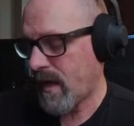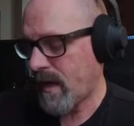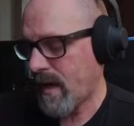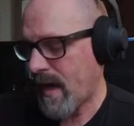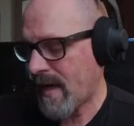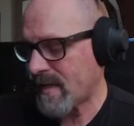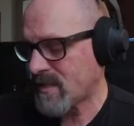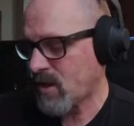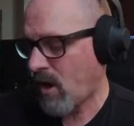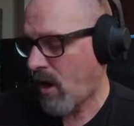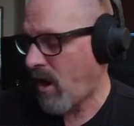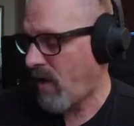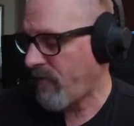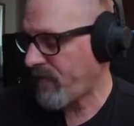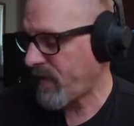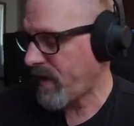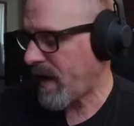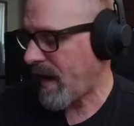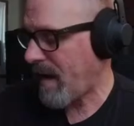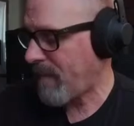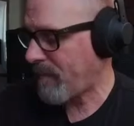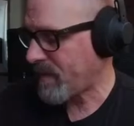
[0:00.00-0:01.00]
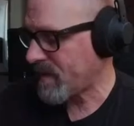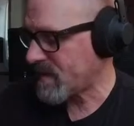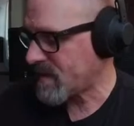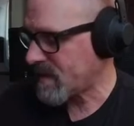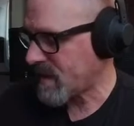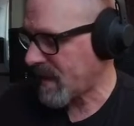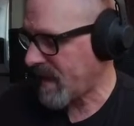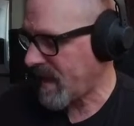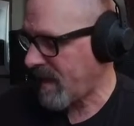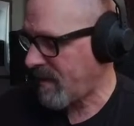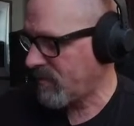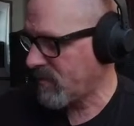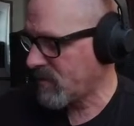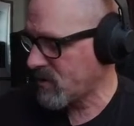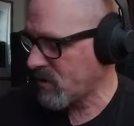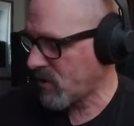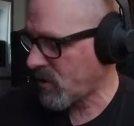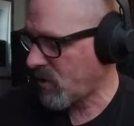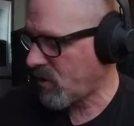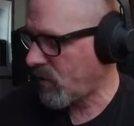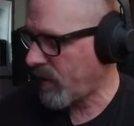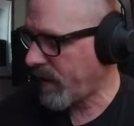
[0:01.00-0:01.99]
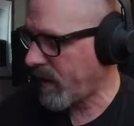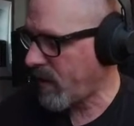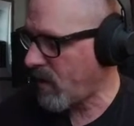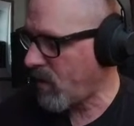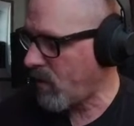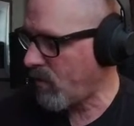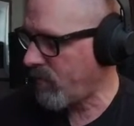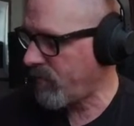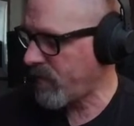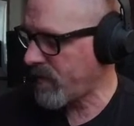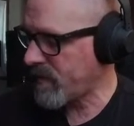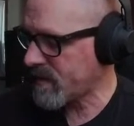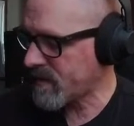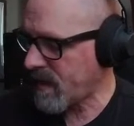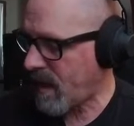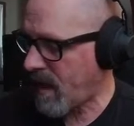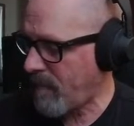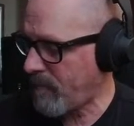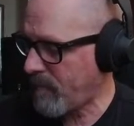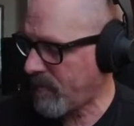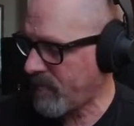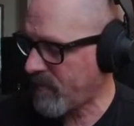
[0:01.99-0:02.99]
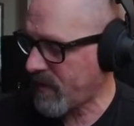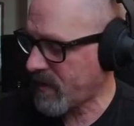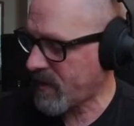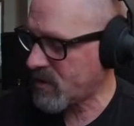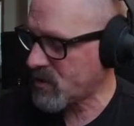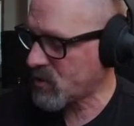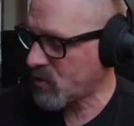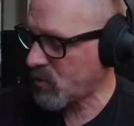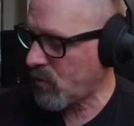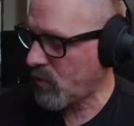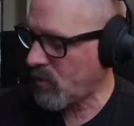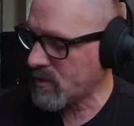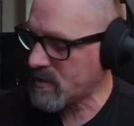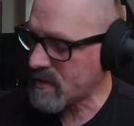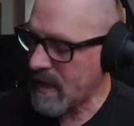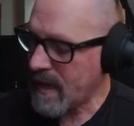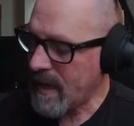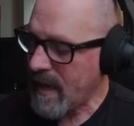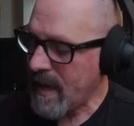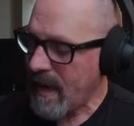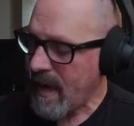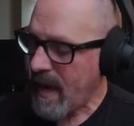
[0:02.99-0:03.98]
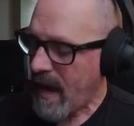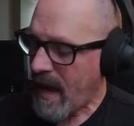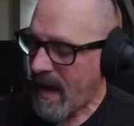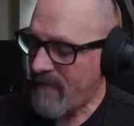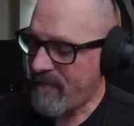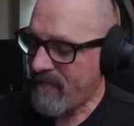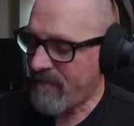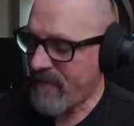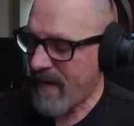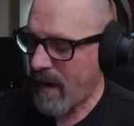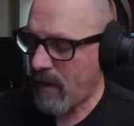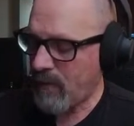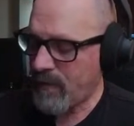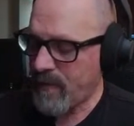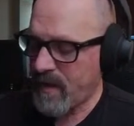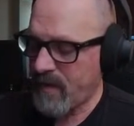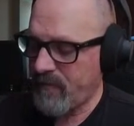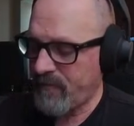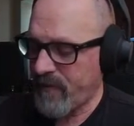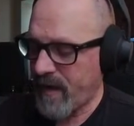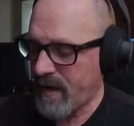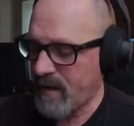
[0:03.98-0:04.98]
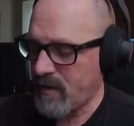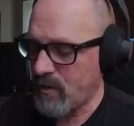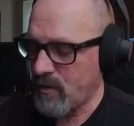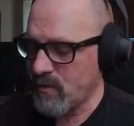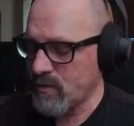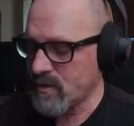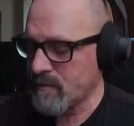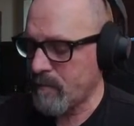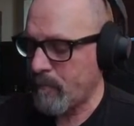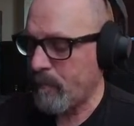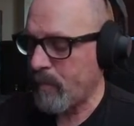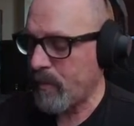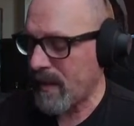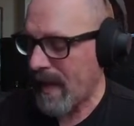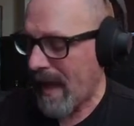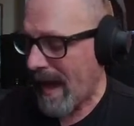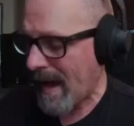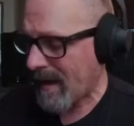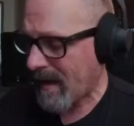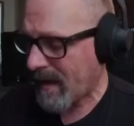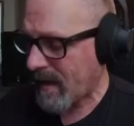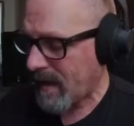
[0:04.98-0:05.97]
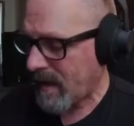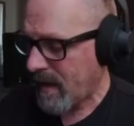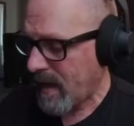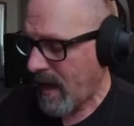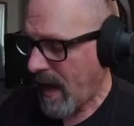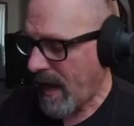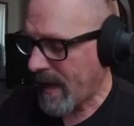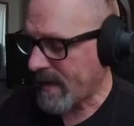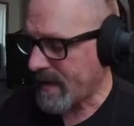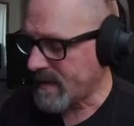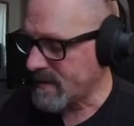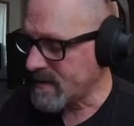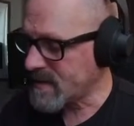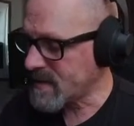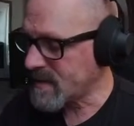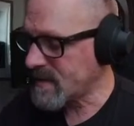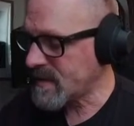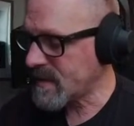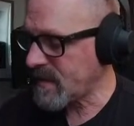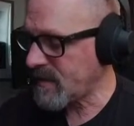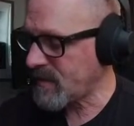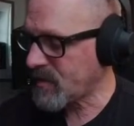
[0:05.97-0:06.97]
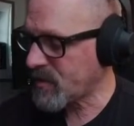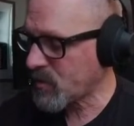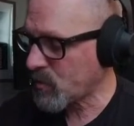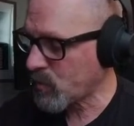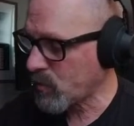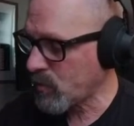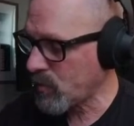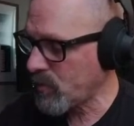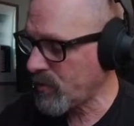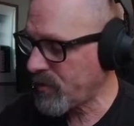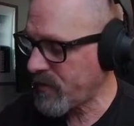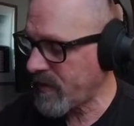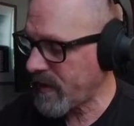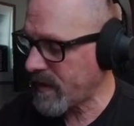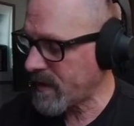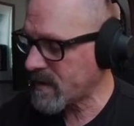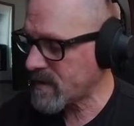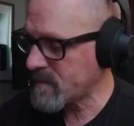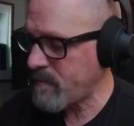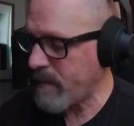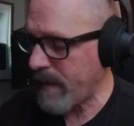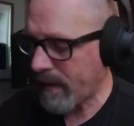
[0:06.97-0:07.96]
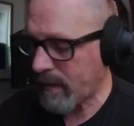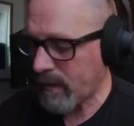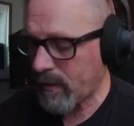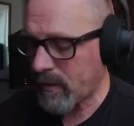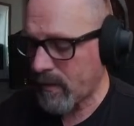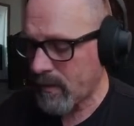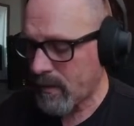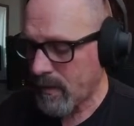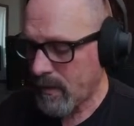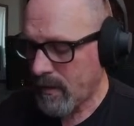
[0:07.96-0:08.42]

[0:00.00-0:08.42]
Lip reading: as often happens, the cables are going over the top of the controls. I've found that if I use black, I can see through things better,